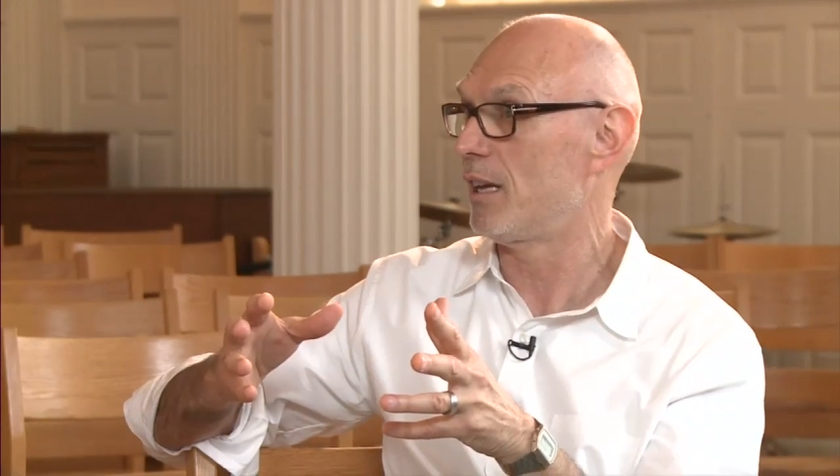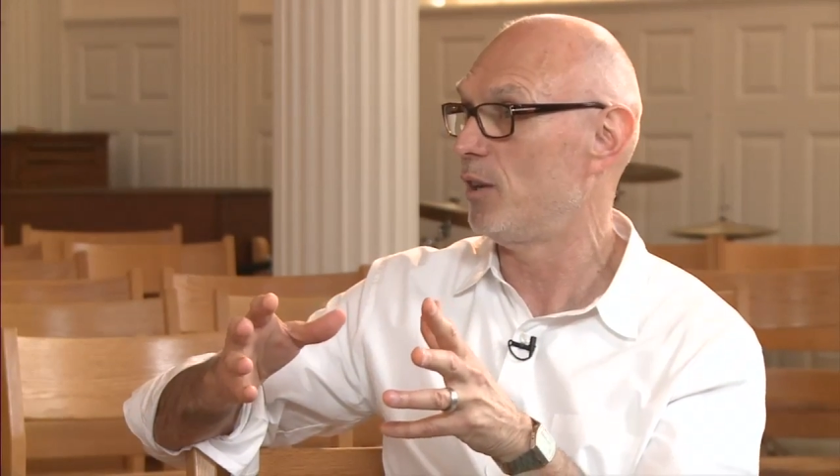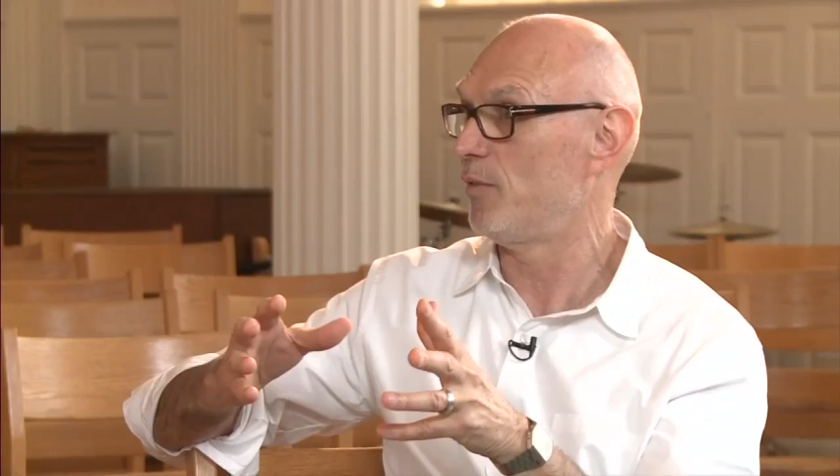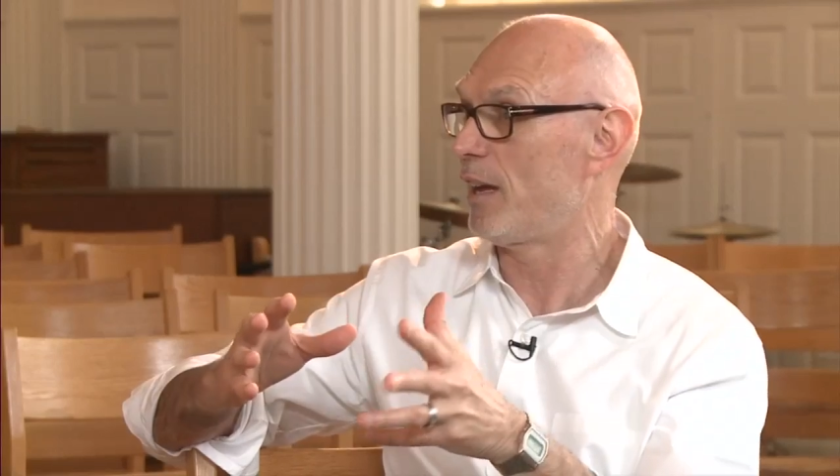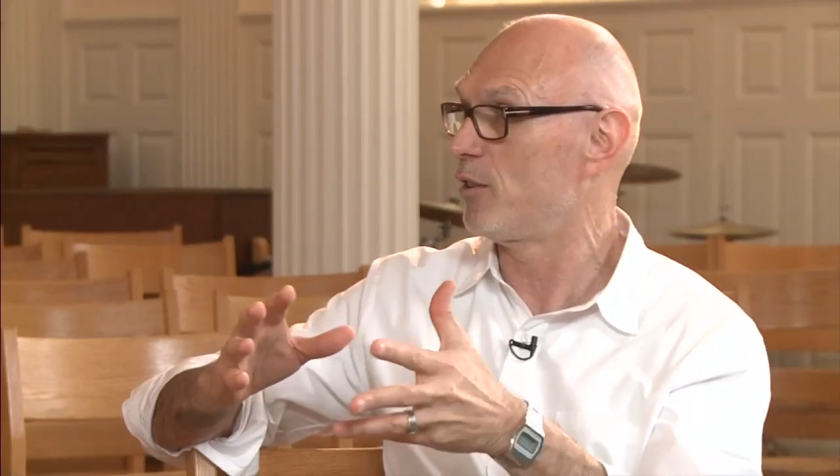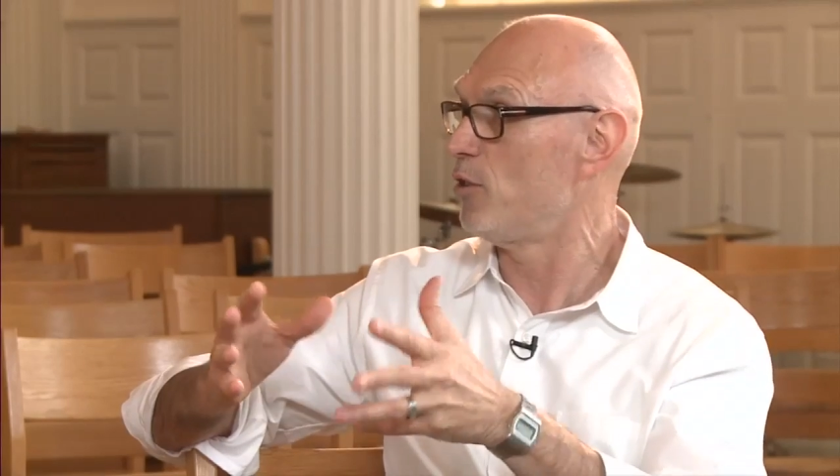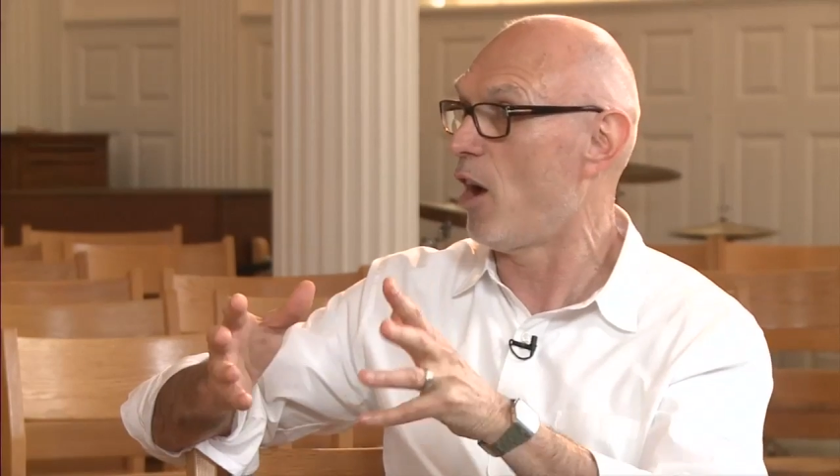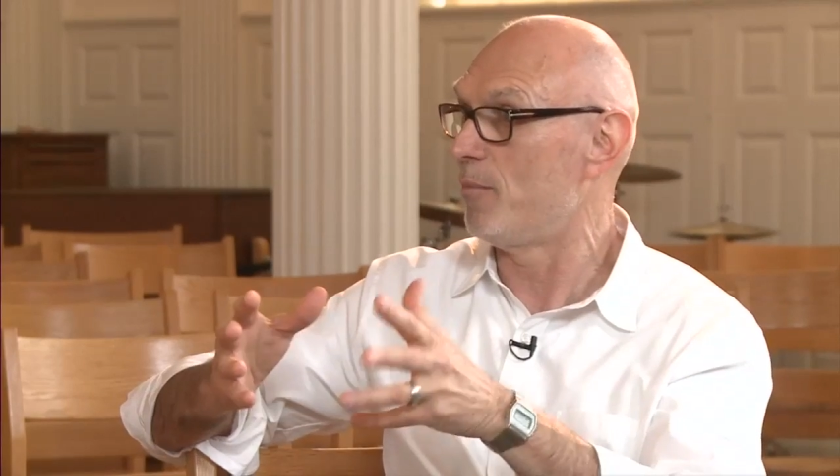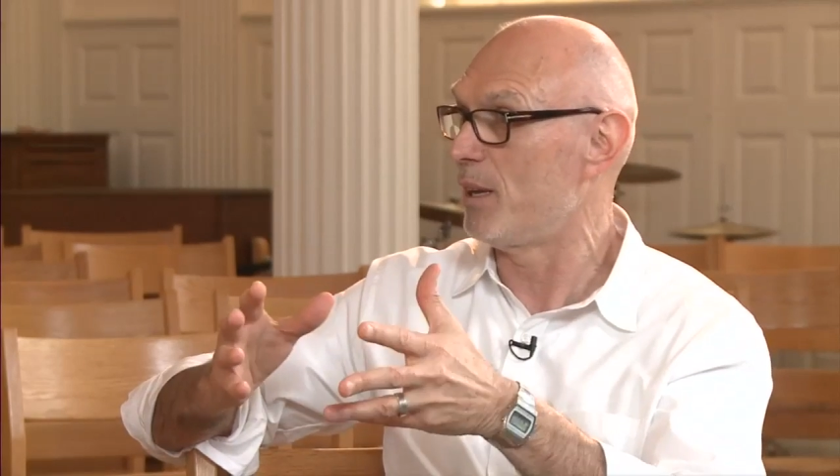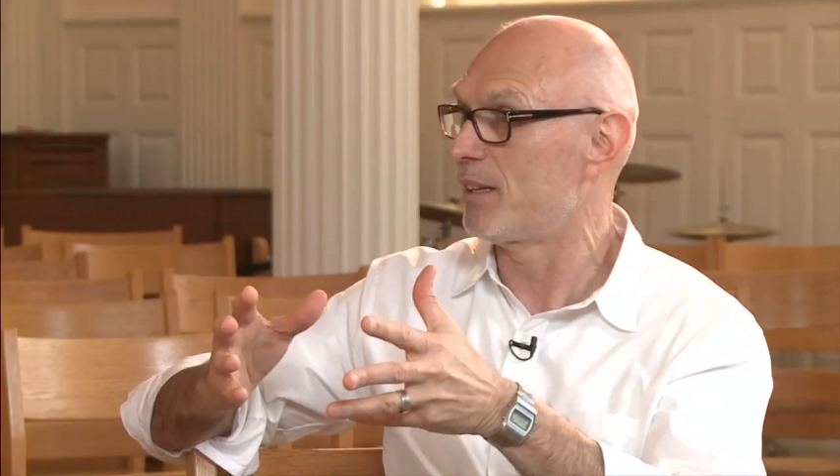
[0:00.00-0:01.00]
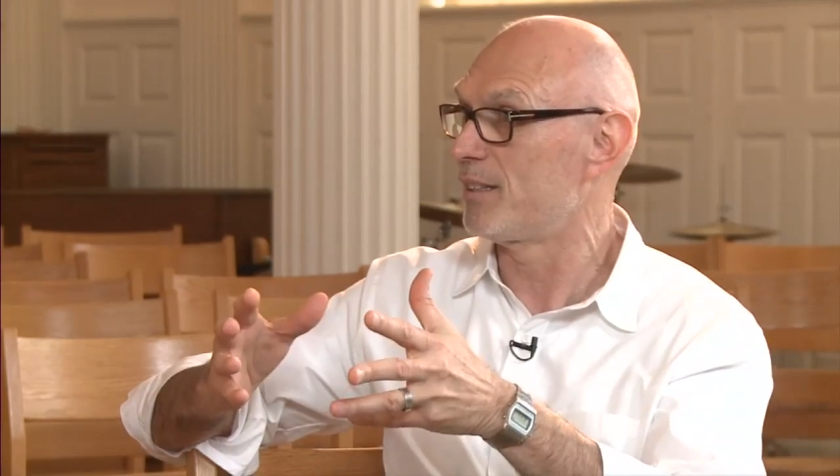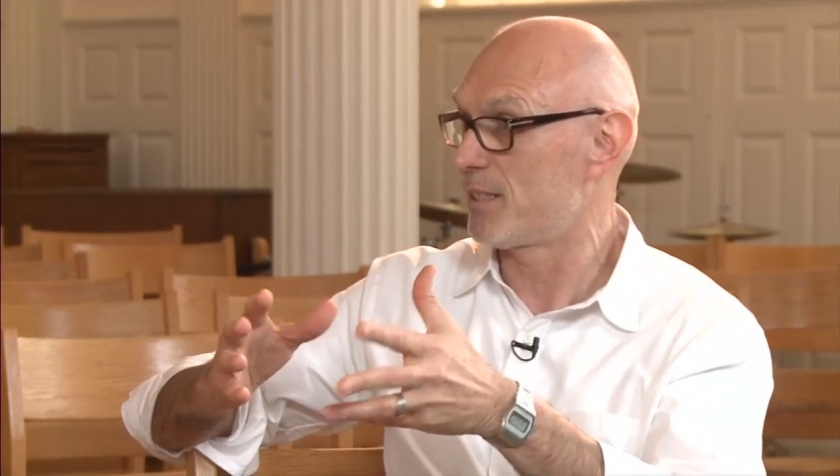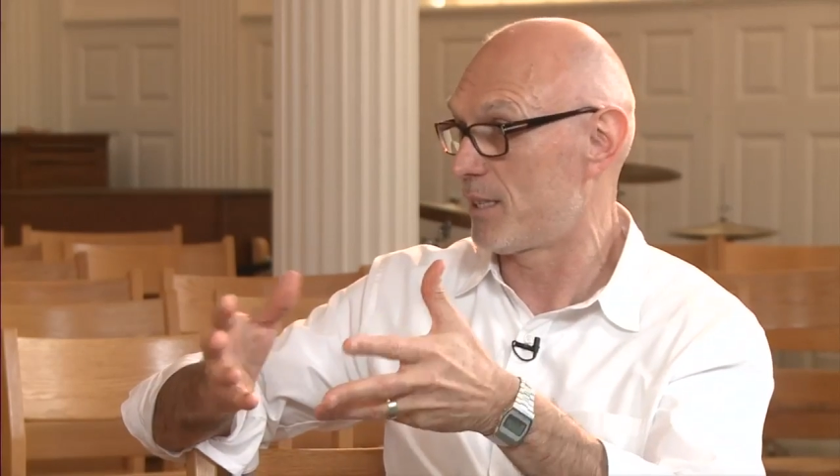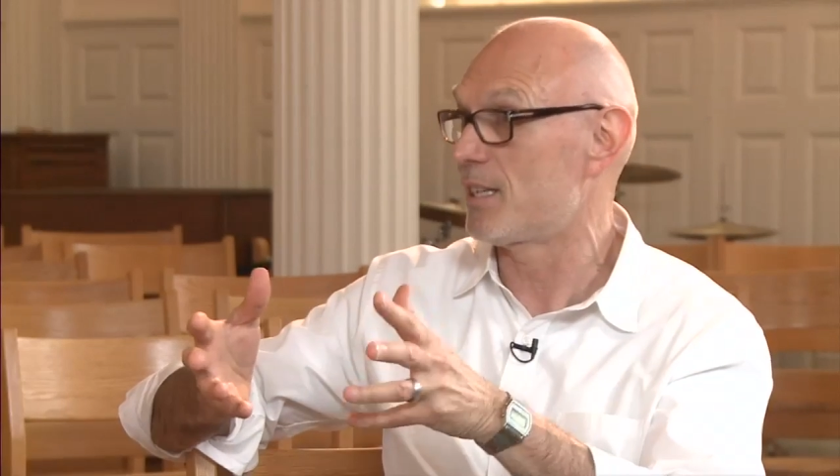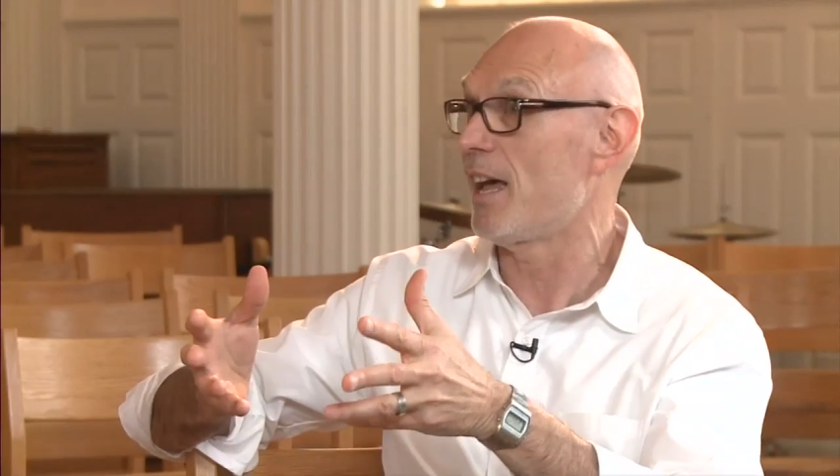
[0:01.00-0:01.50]
kind of economic
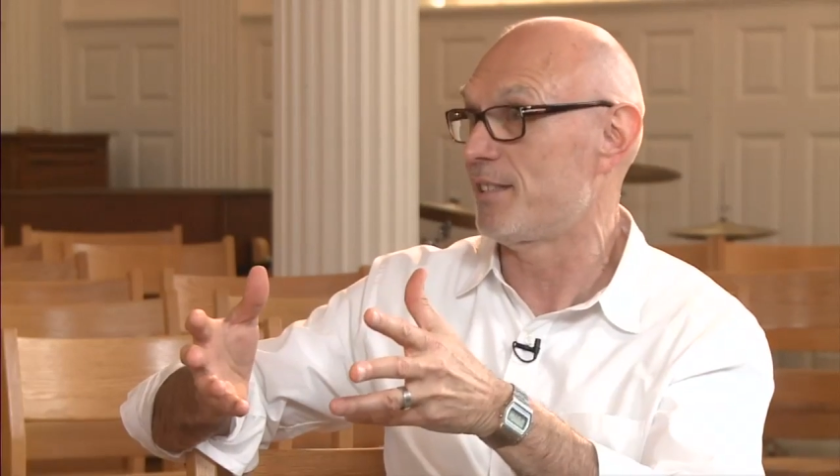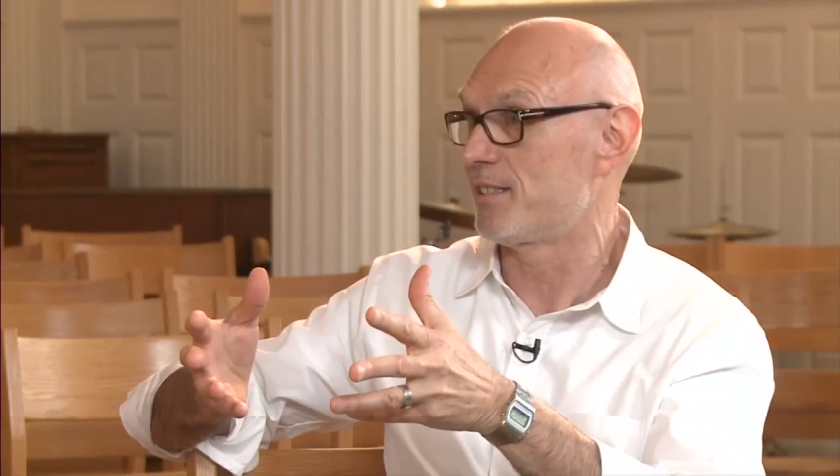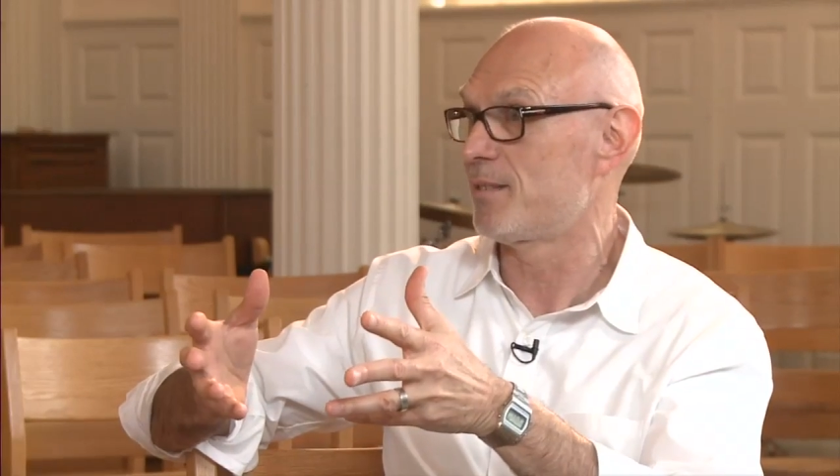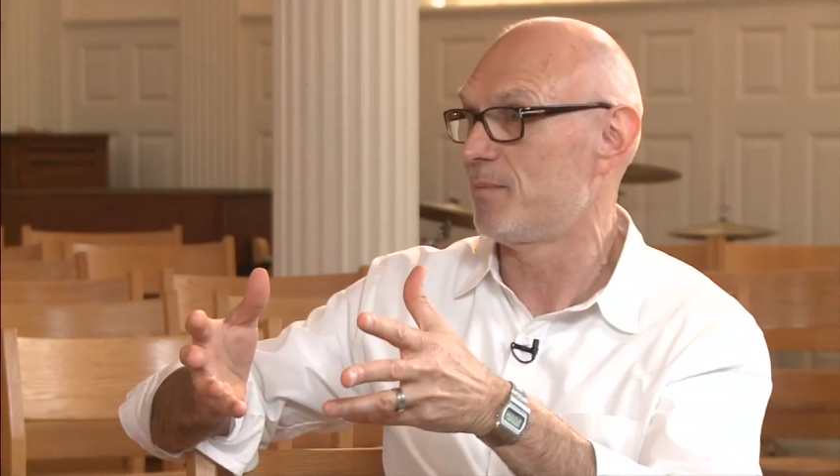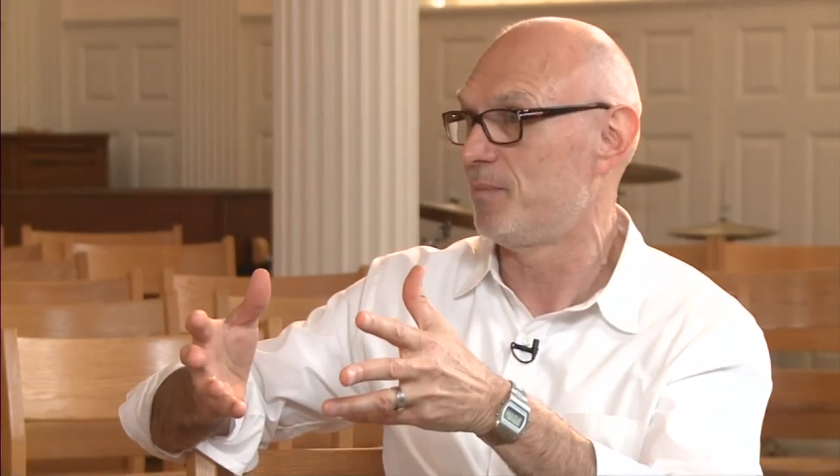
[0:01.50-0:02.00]
success.